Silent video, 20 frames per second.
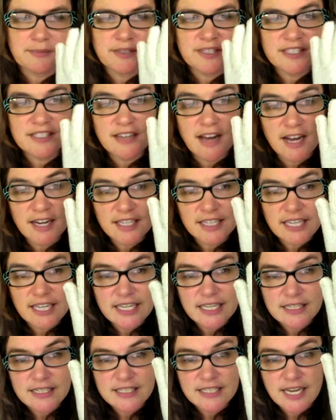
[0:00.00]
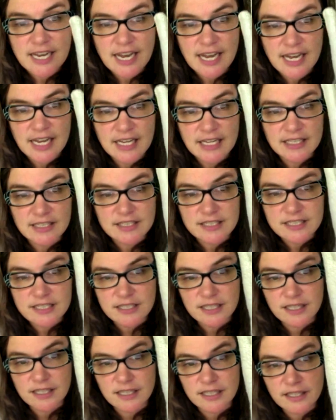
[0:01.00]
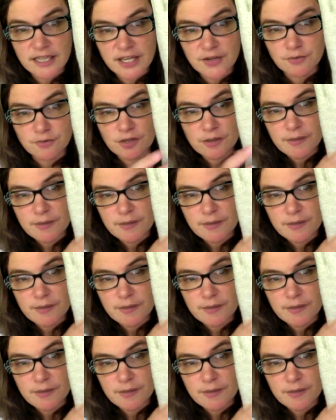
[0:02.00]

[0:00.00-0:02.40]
but stockinette and